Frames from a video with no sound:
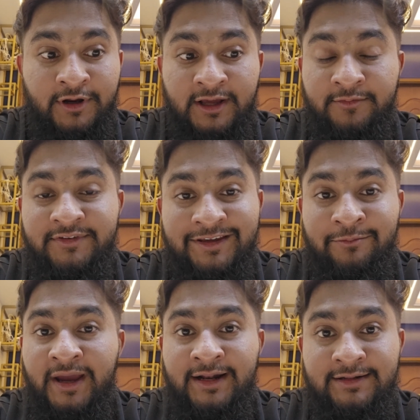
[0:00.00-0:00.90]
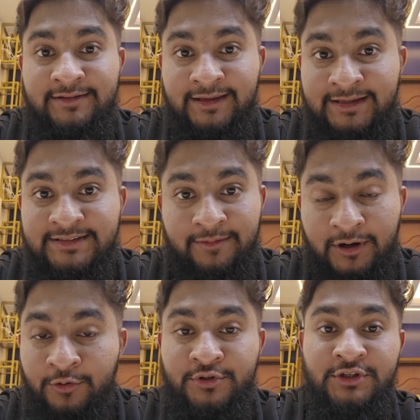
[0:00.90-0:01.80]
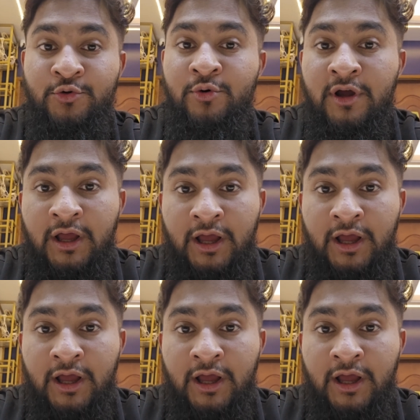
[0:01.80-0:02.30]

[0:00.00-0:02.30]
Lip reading: where I'm saying bad things about you,